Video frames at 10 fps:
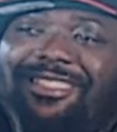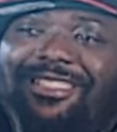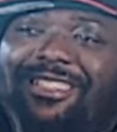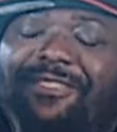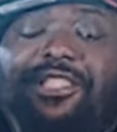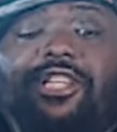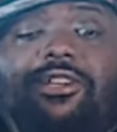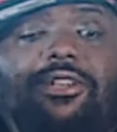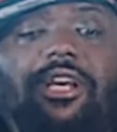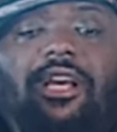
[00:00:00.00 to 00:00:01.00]
is definitely...
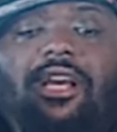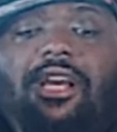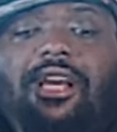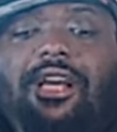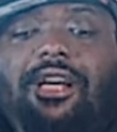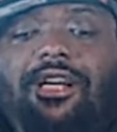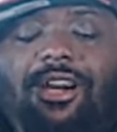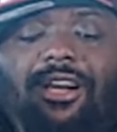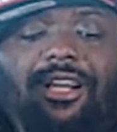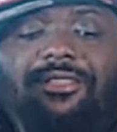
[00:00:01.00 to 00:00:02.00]
So,
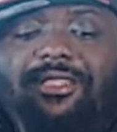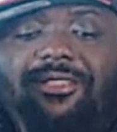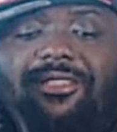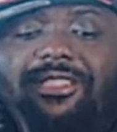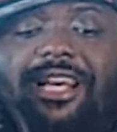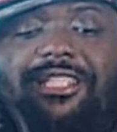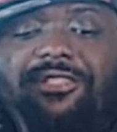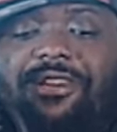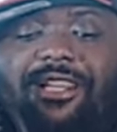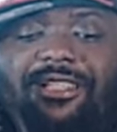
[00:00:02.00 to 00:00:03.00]
all right, so
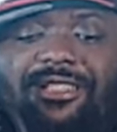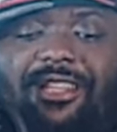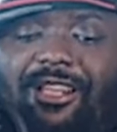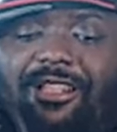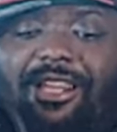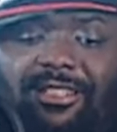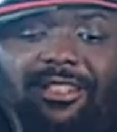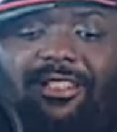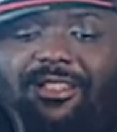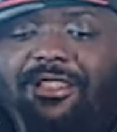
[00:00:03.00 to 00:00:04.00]
Sazerac is like
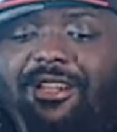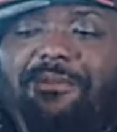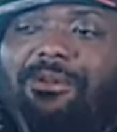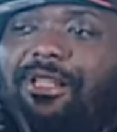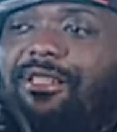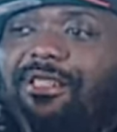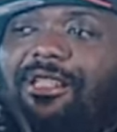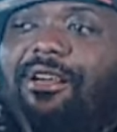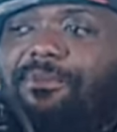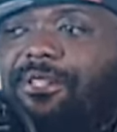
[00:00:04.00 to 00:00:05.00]
the umbrella
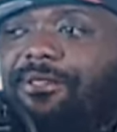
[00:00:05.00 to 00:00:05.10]
company or